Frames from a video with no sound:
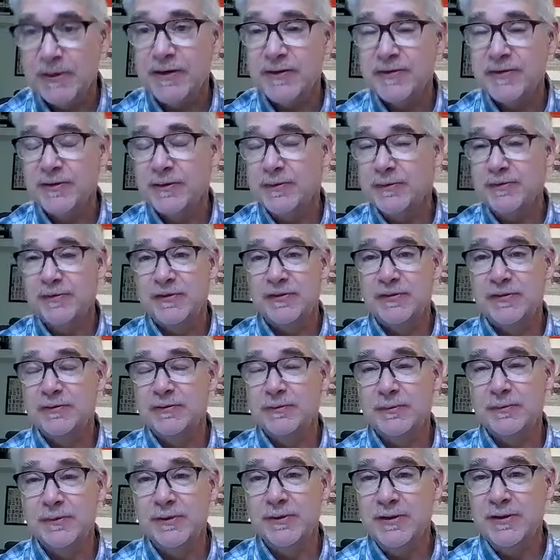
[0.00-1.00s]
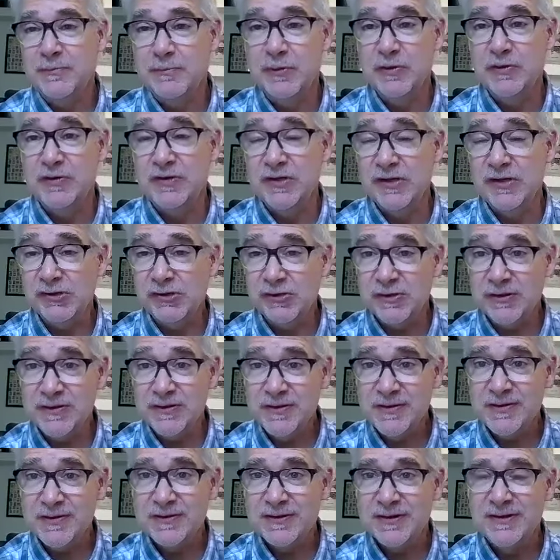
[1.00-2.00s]
but also to
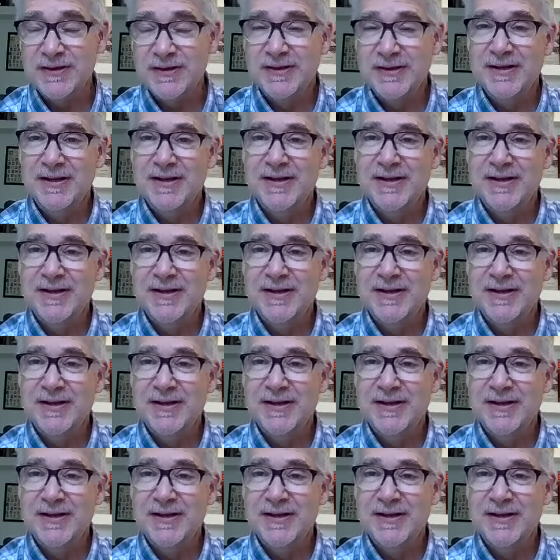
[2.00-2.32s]
musicians,